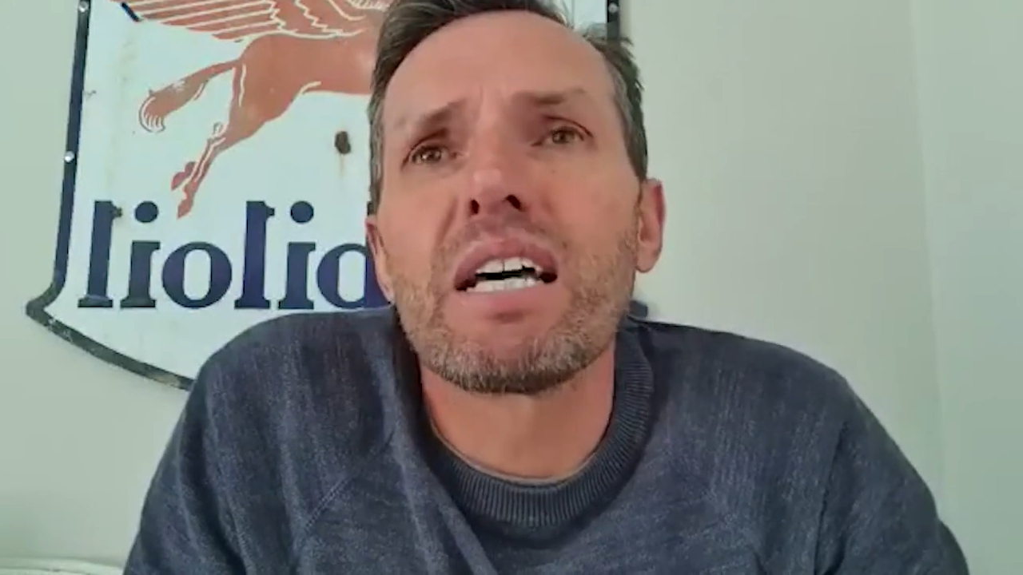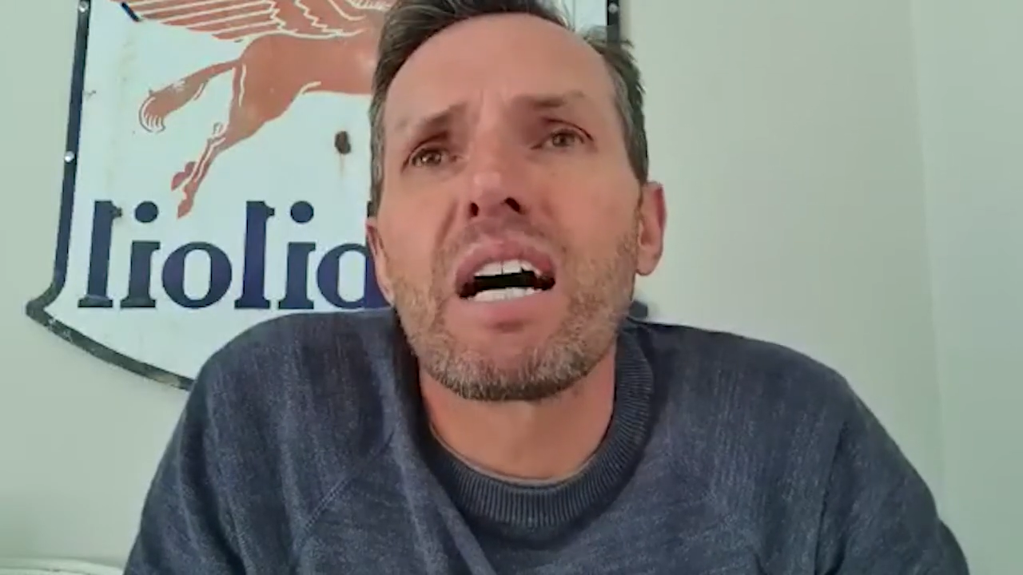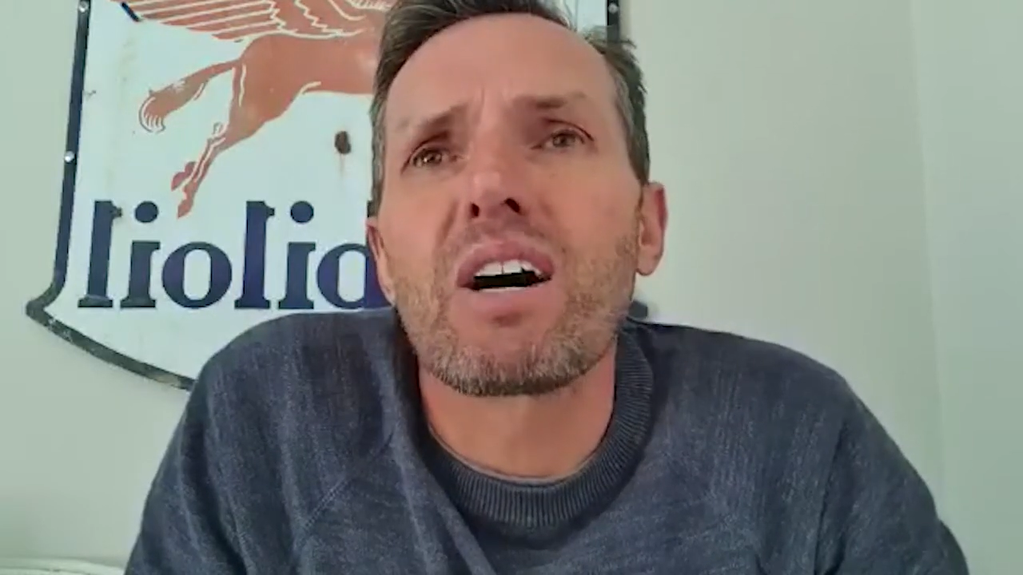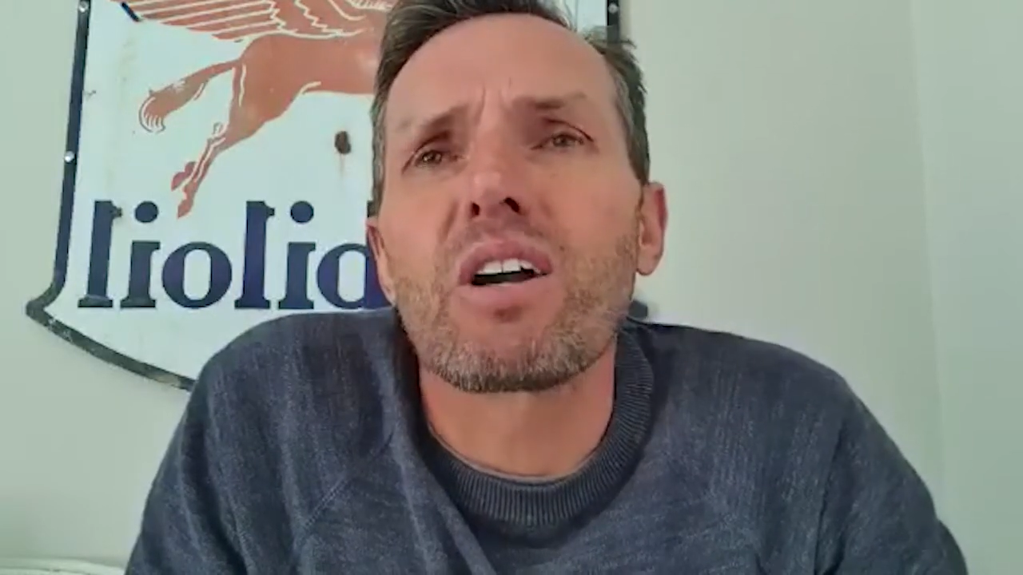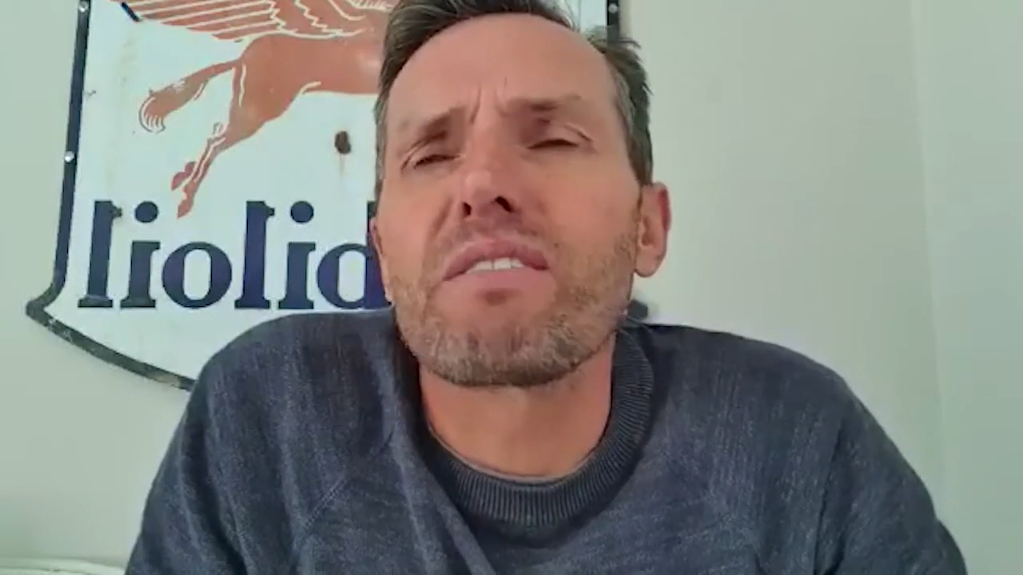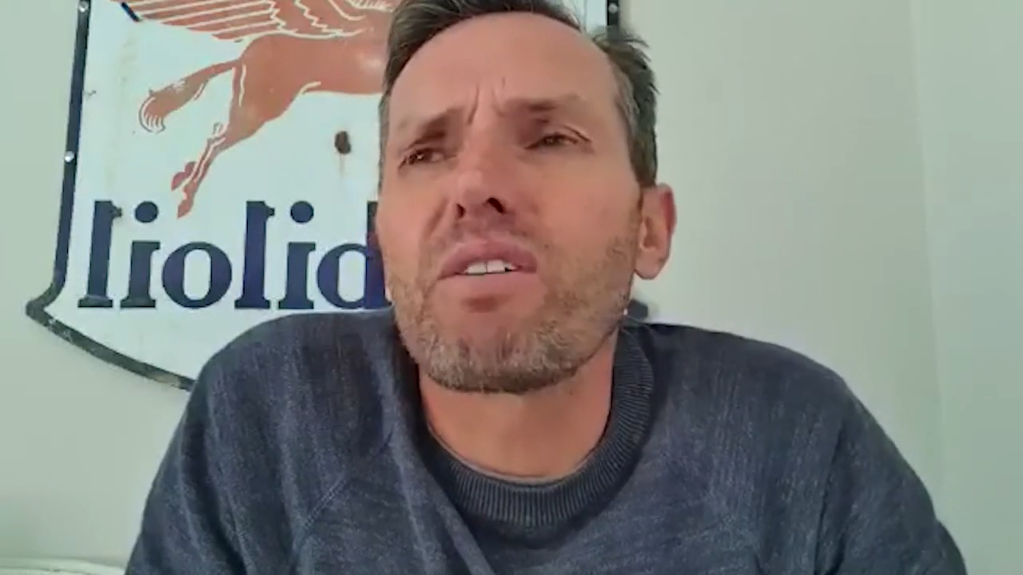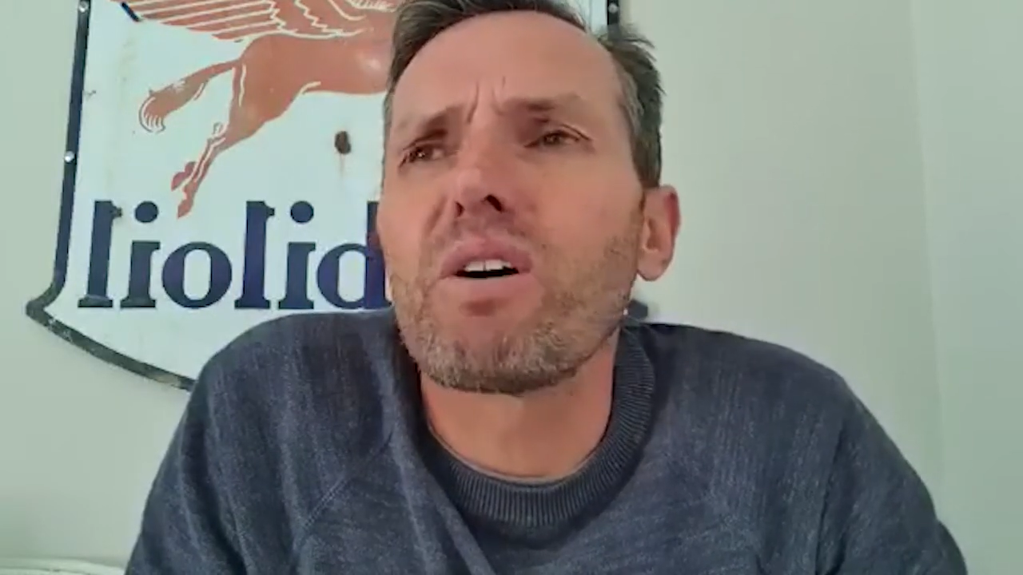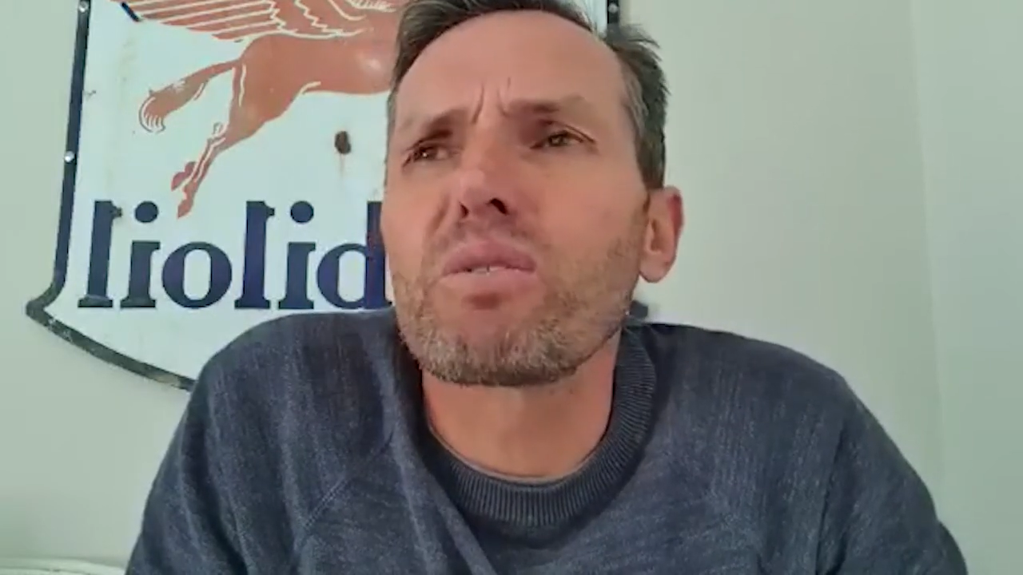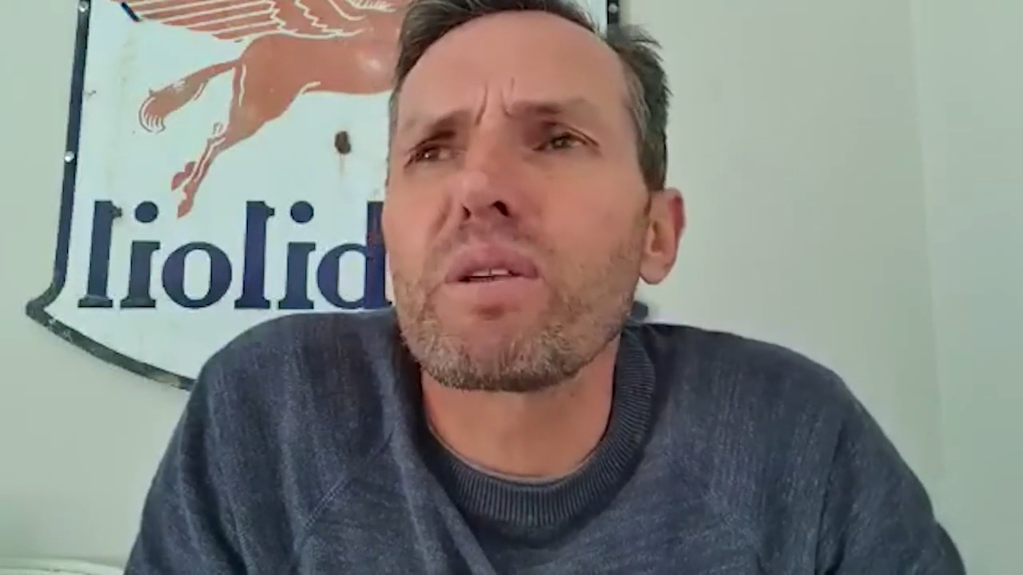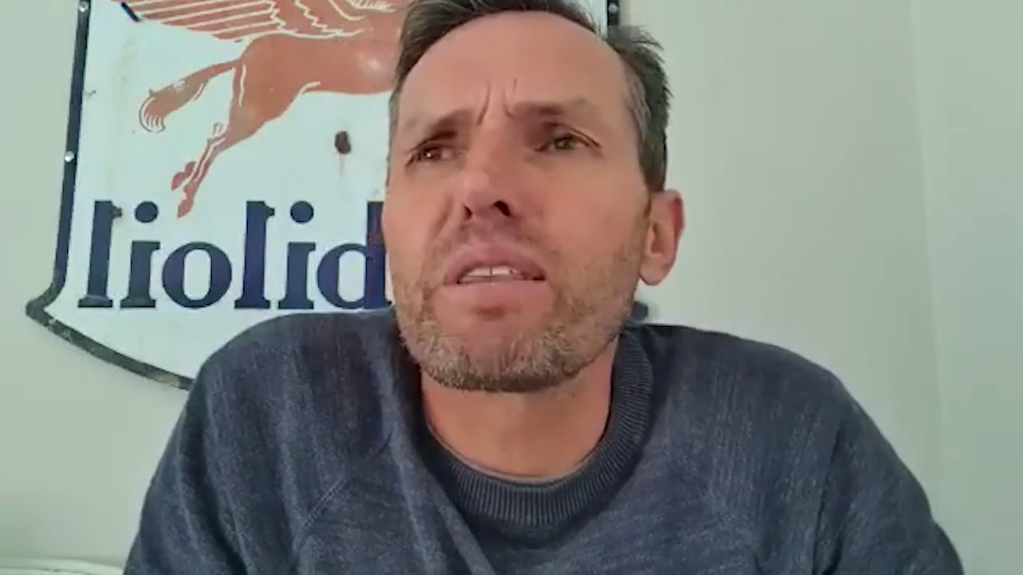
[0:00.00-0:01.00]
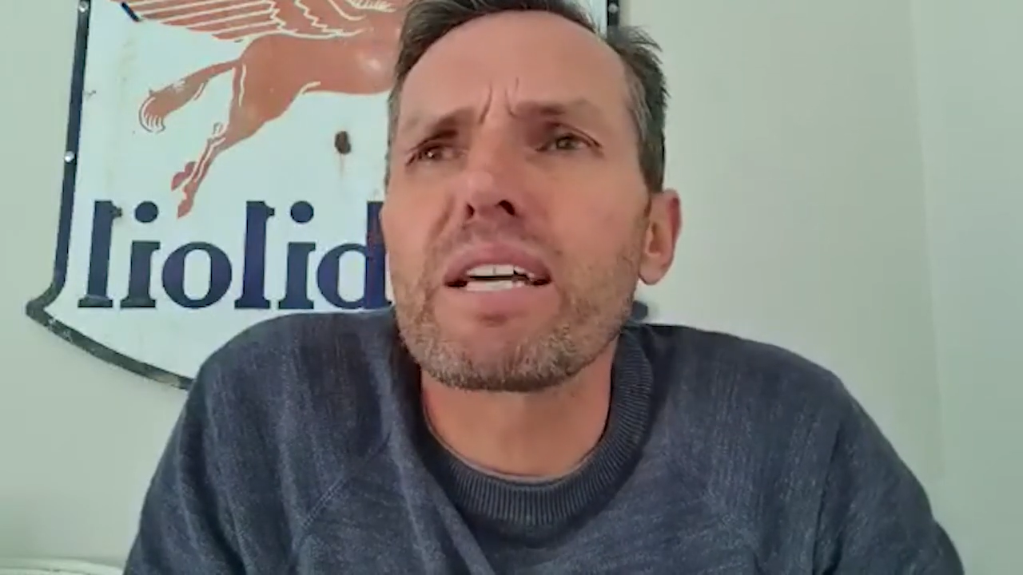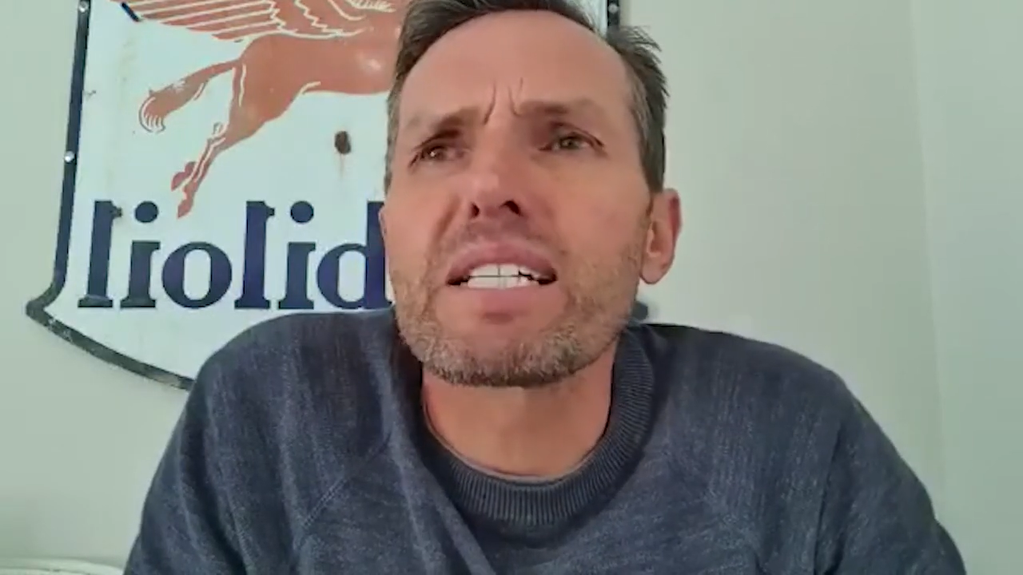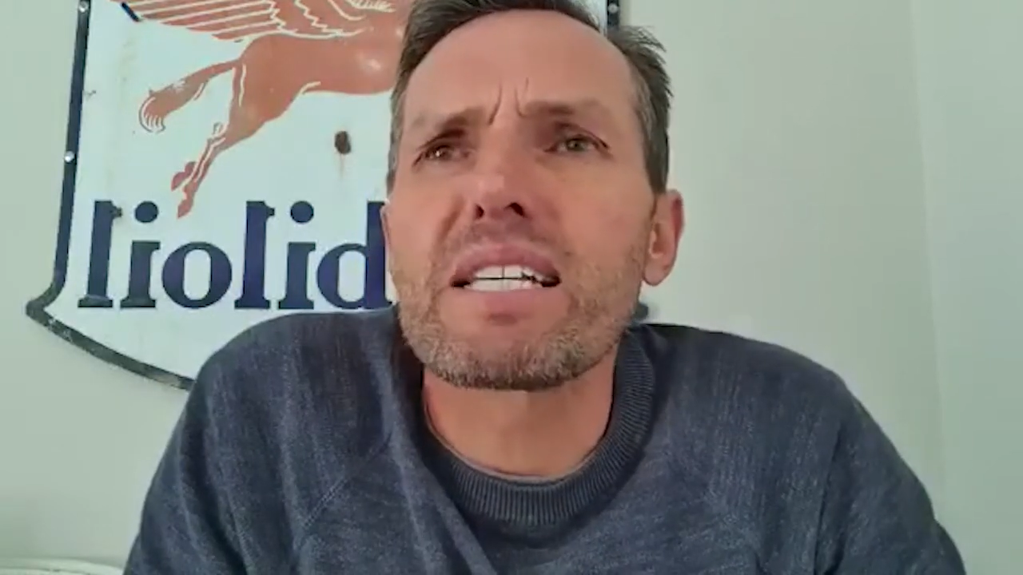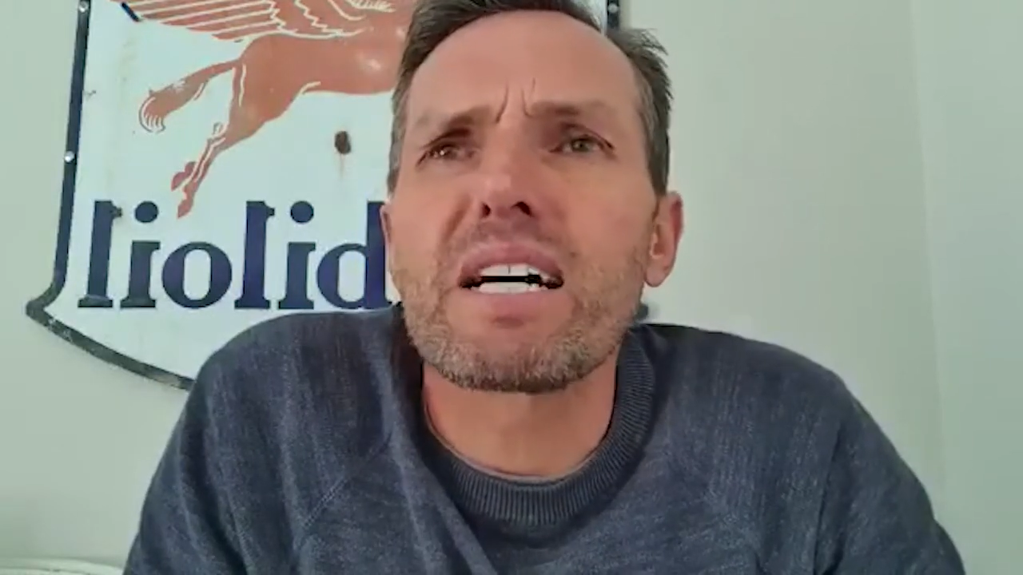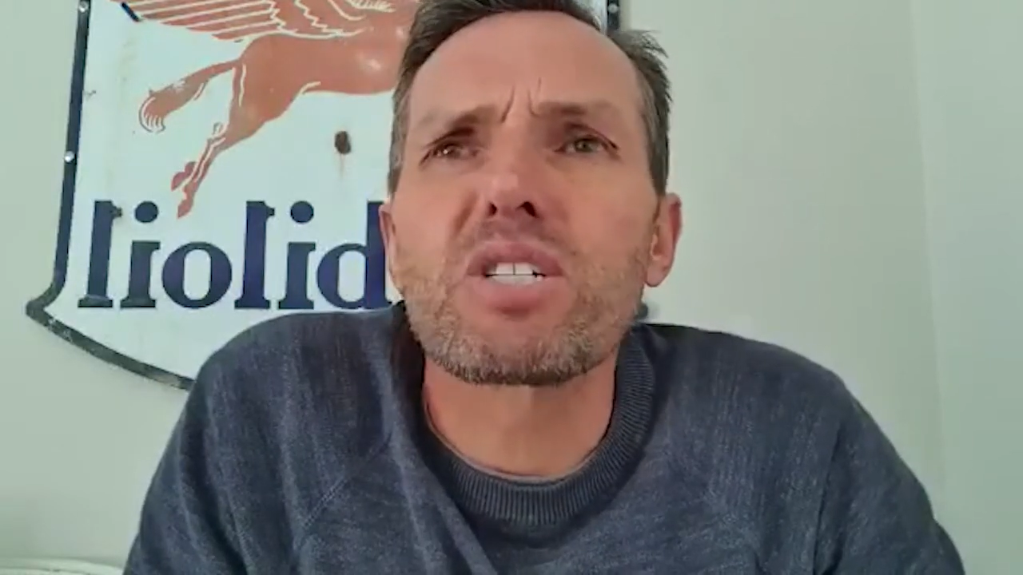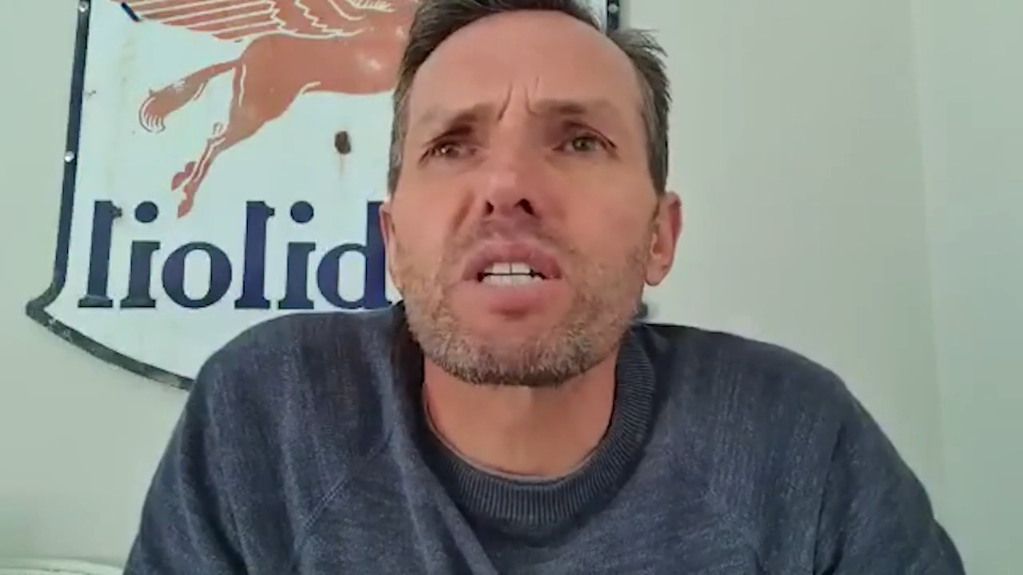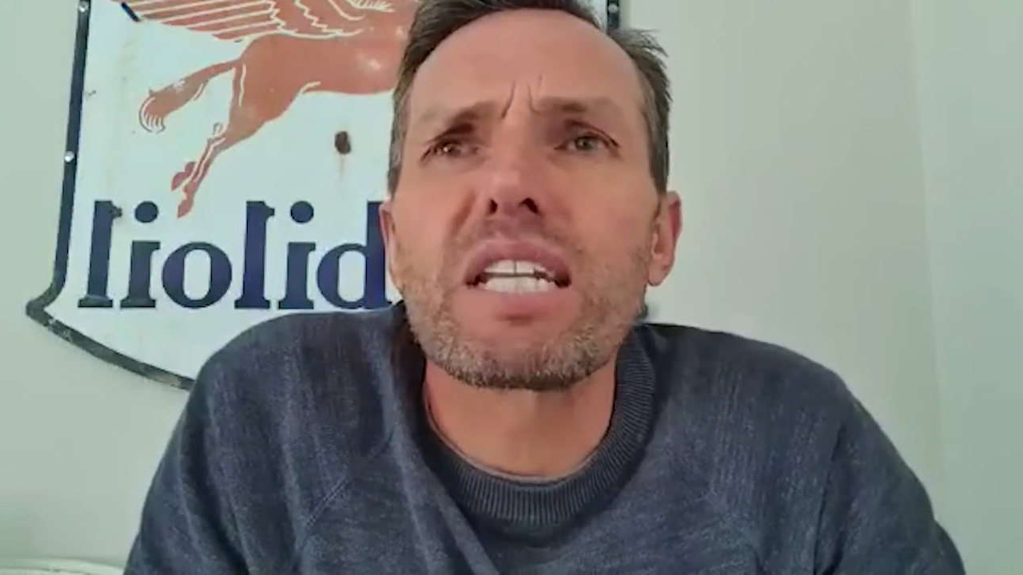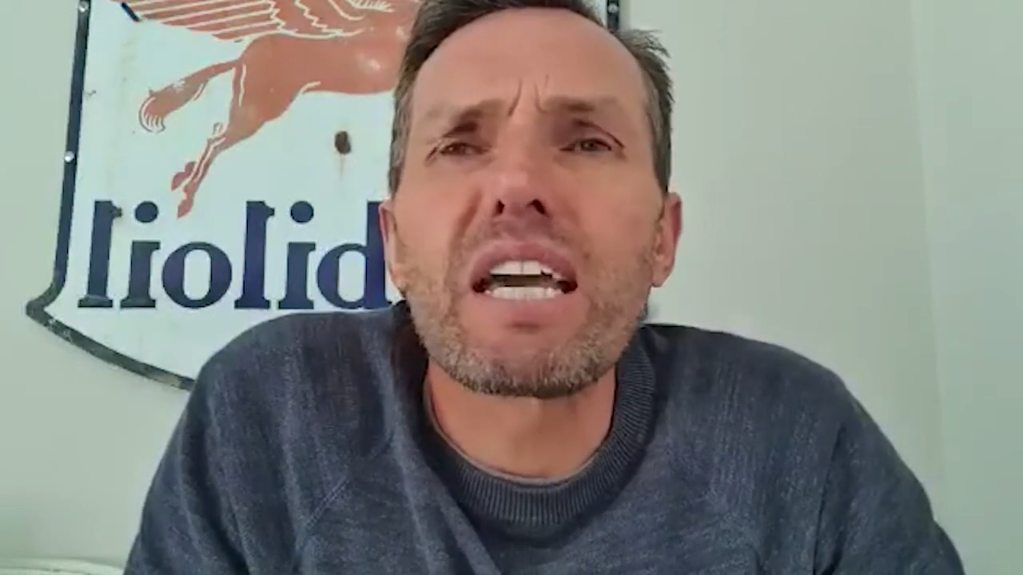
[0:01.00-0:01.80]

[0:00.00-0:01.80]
I got involved with things that I should